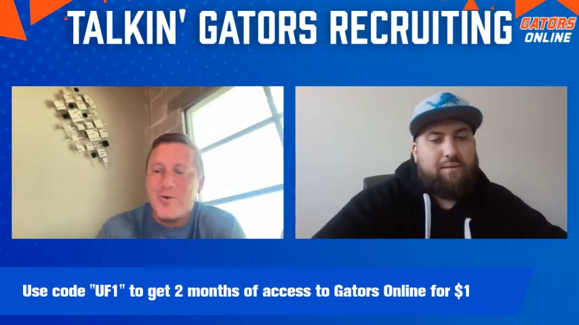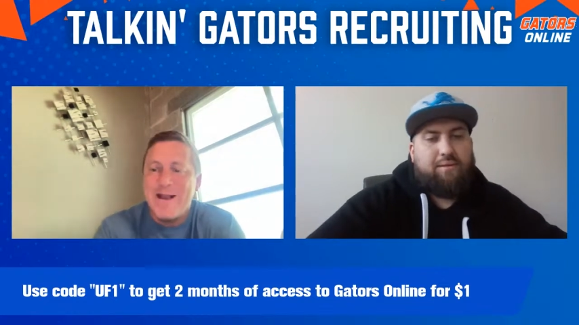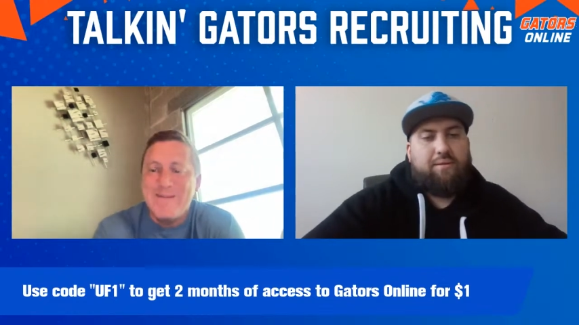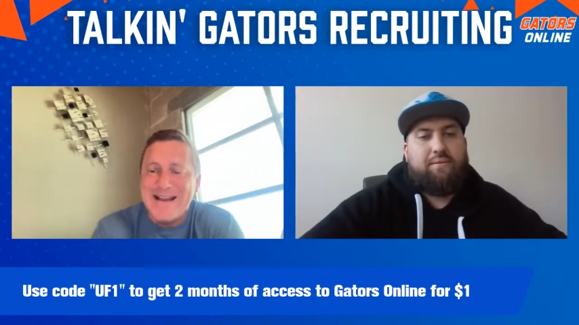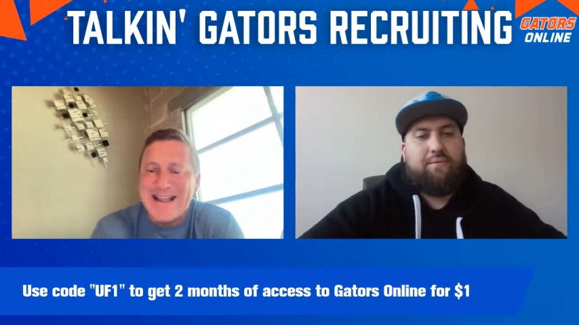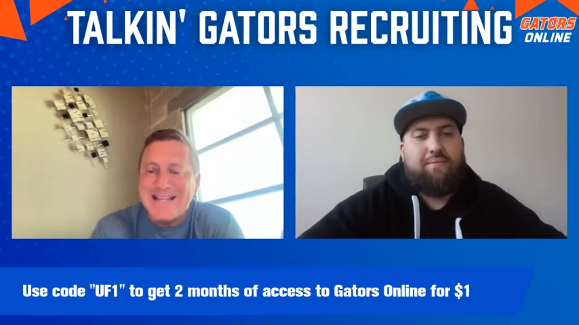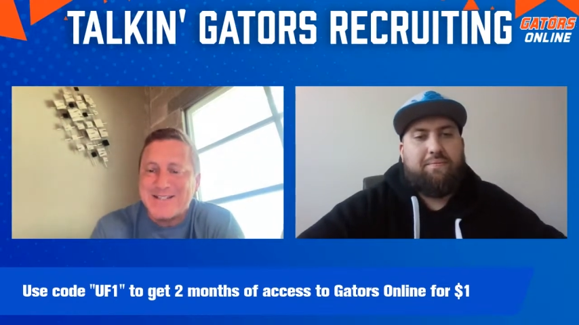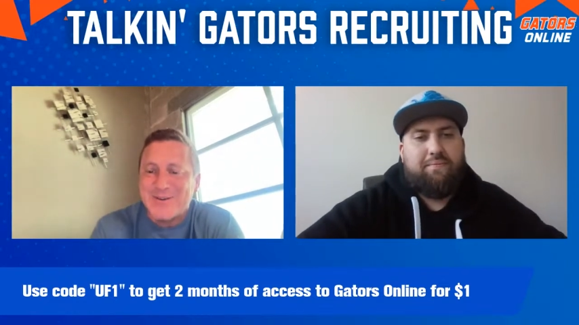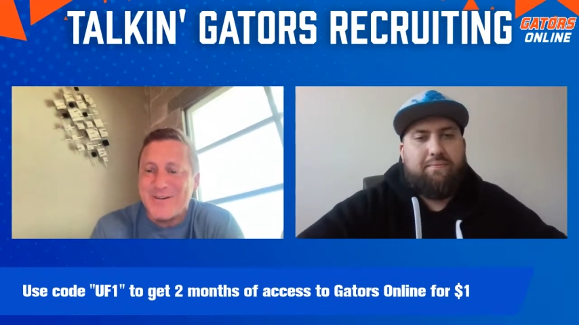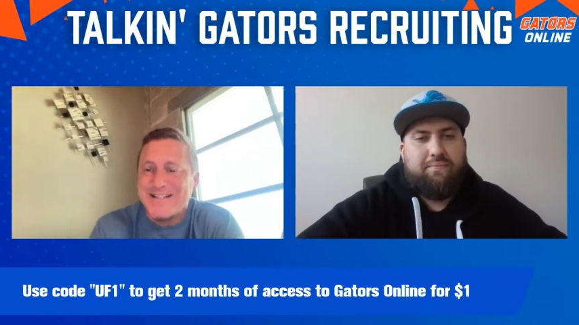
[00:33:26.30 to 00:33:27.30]
Speaker 1: Raymond
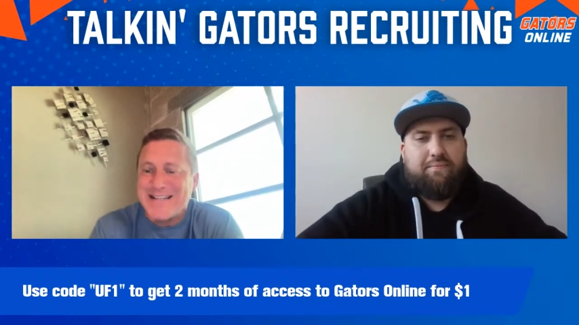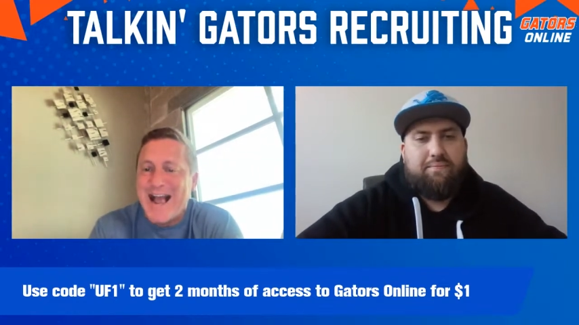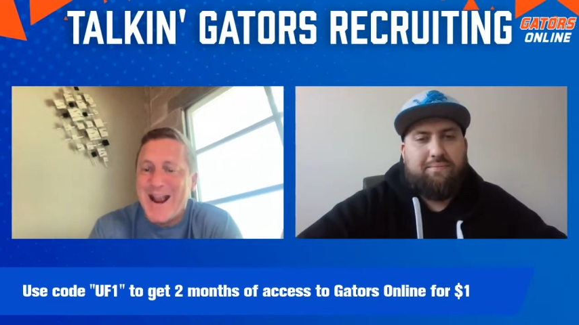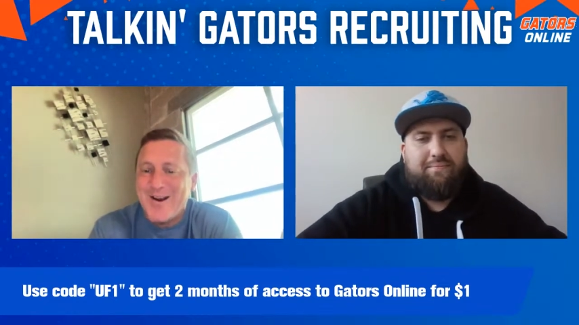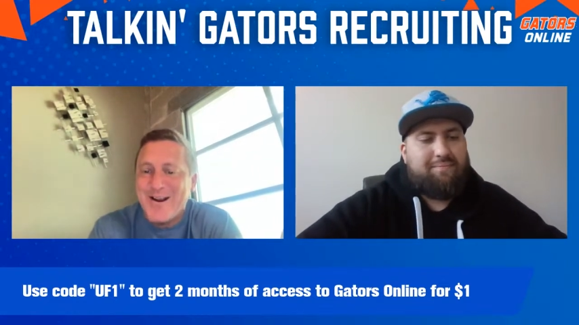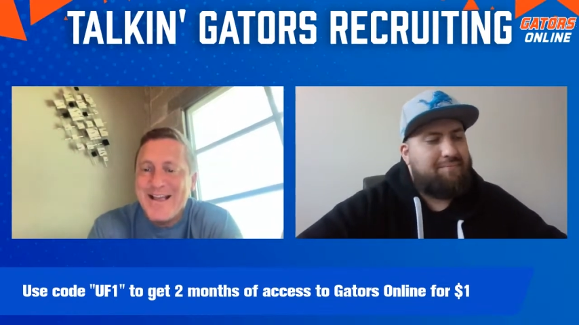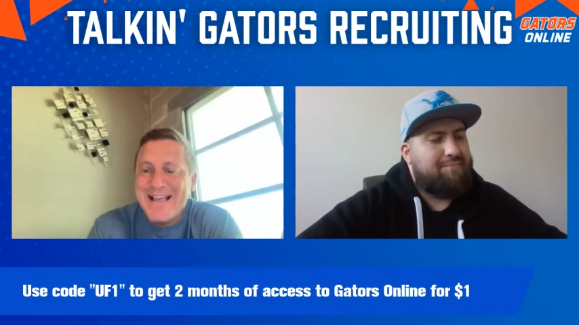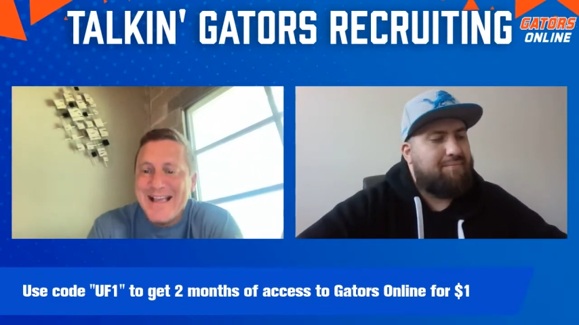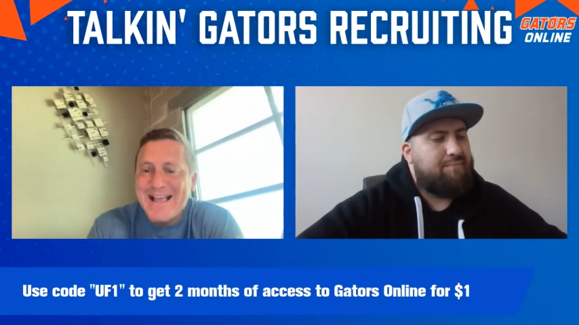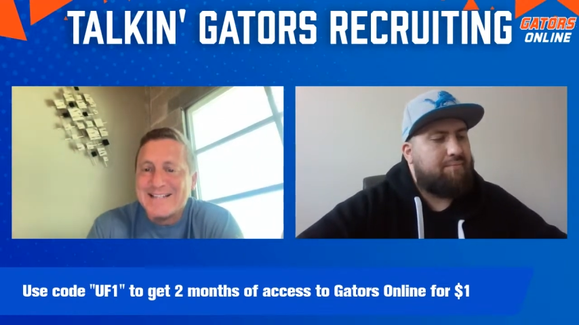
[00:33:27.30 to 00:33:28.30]
needs to retire.
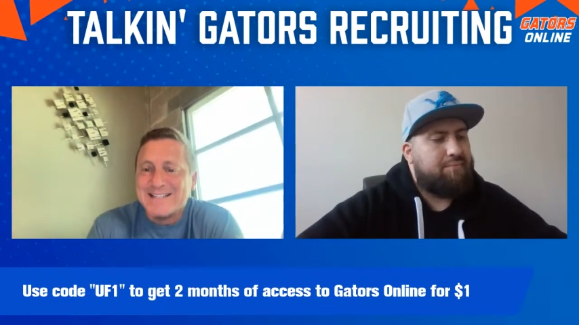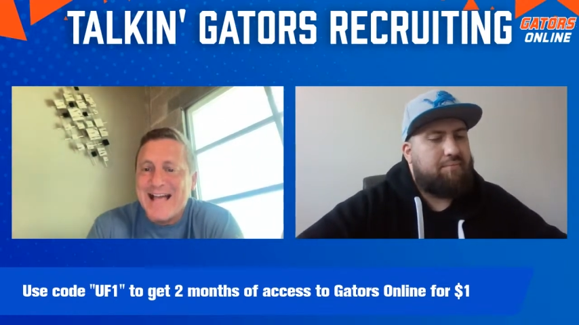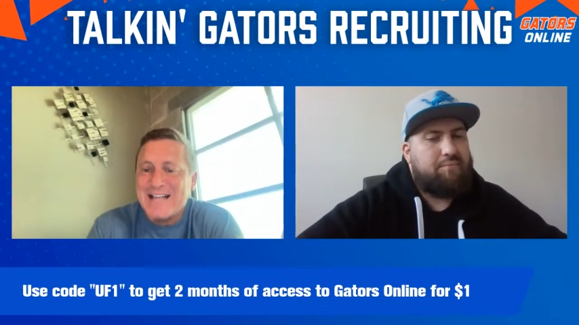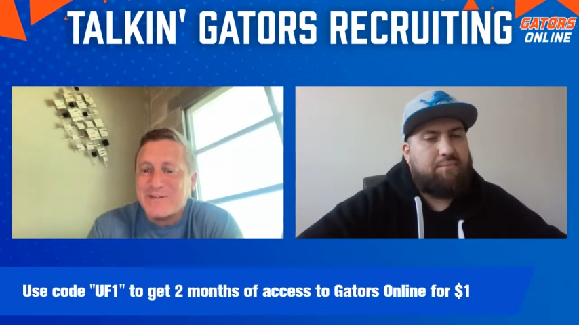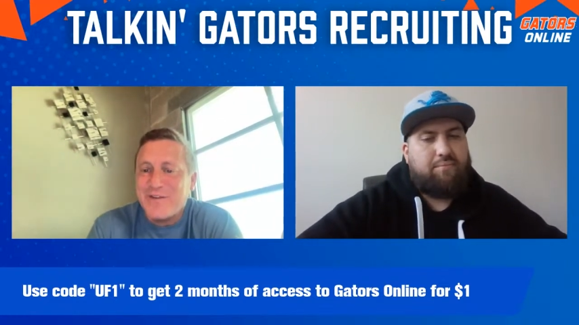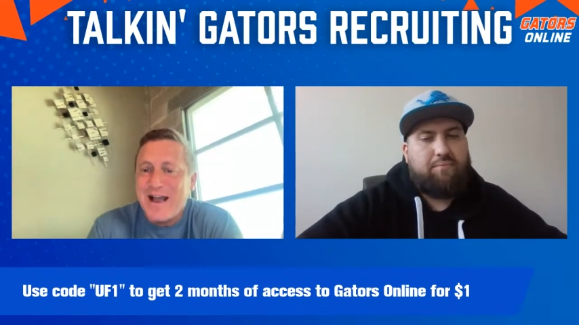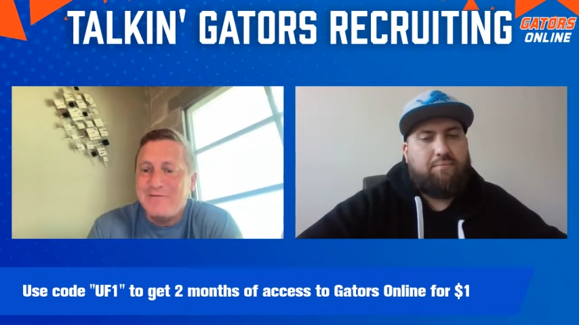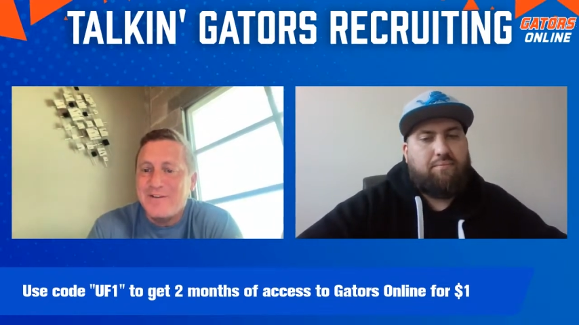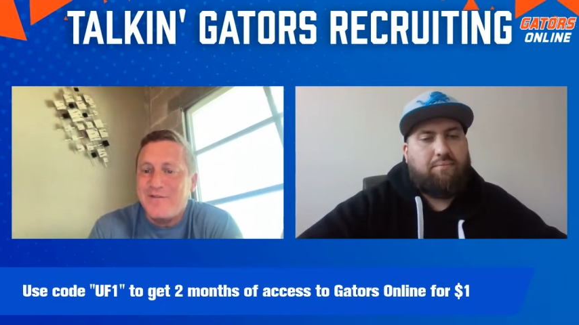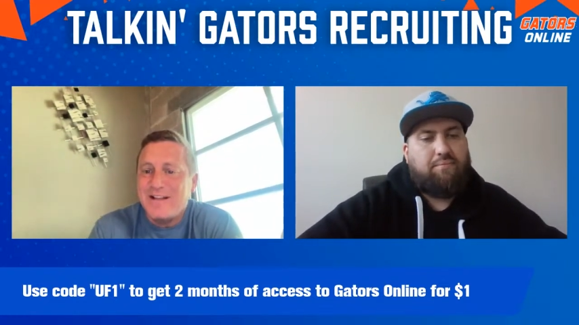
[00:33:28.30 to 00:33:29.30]
His last
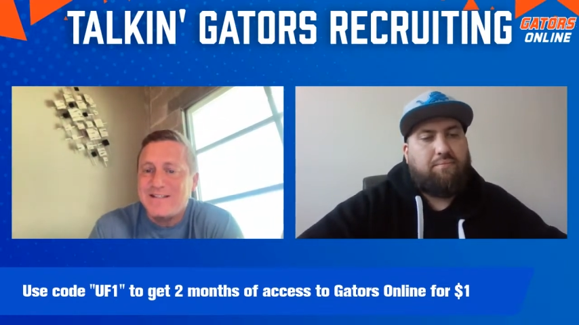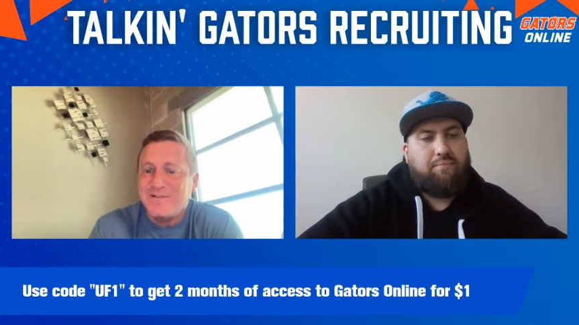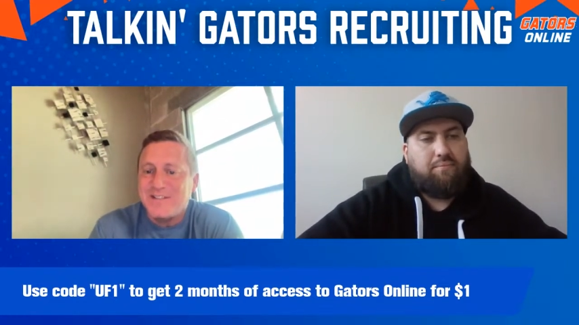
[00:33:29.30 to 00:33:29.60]
five defensive